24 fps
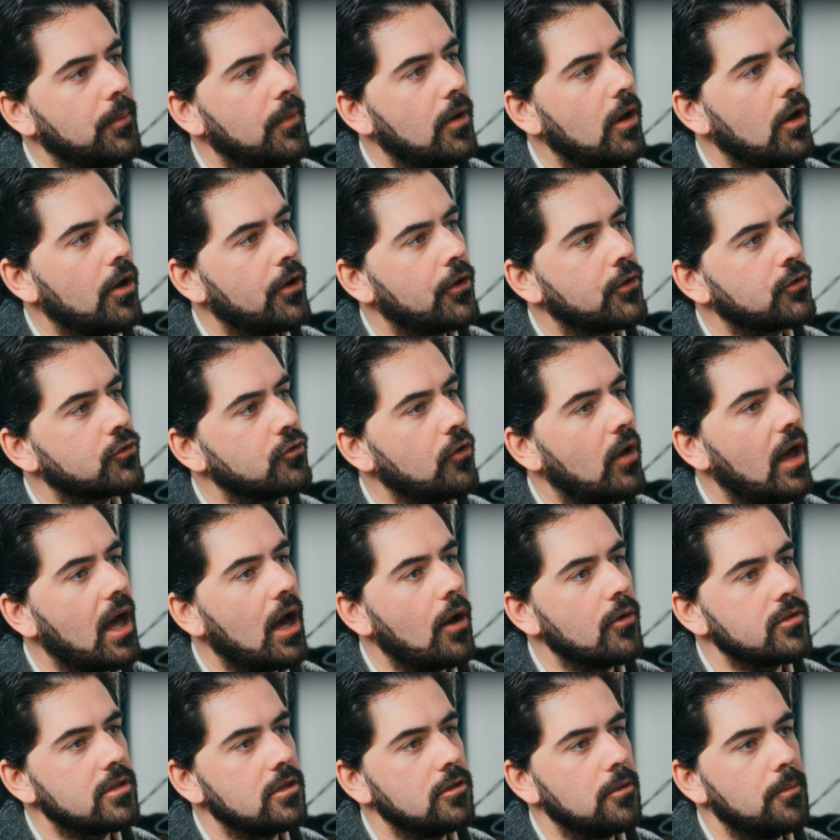box, the
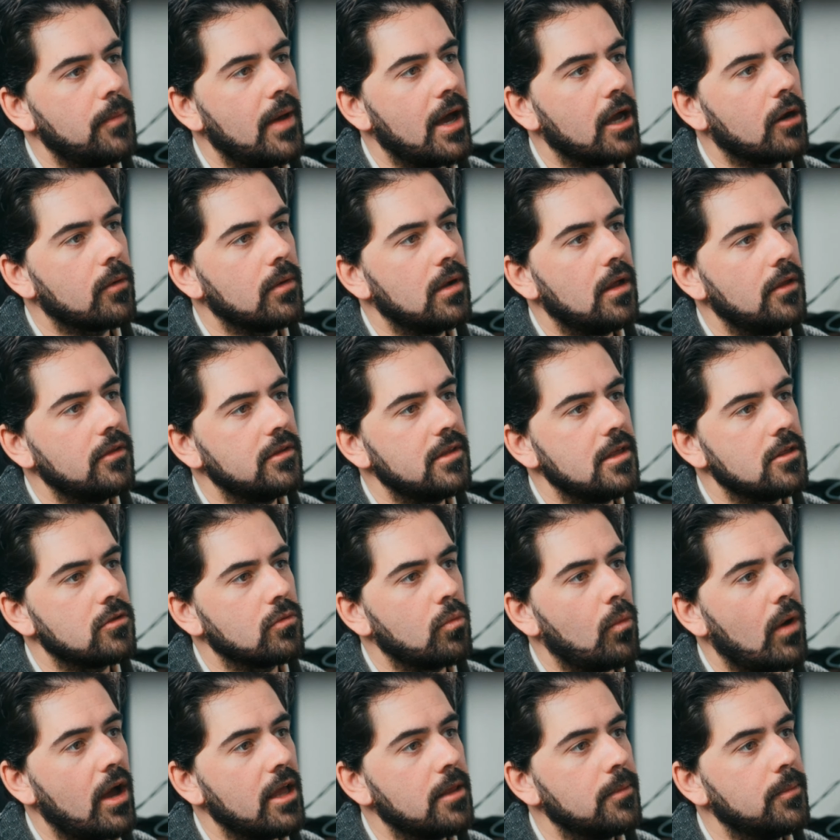house in the background, this
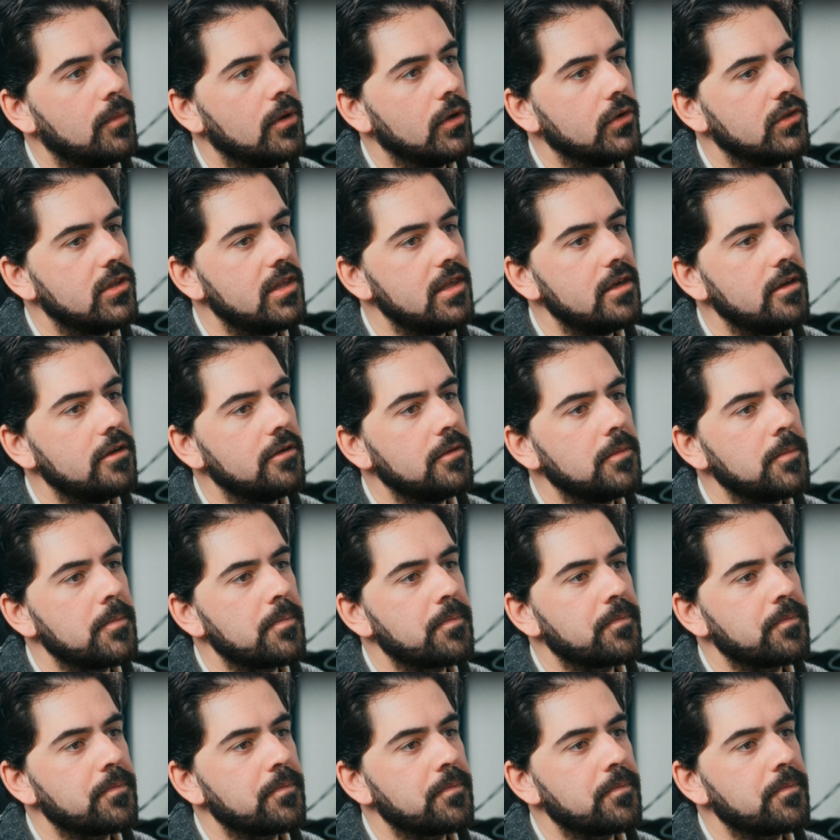white boat here.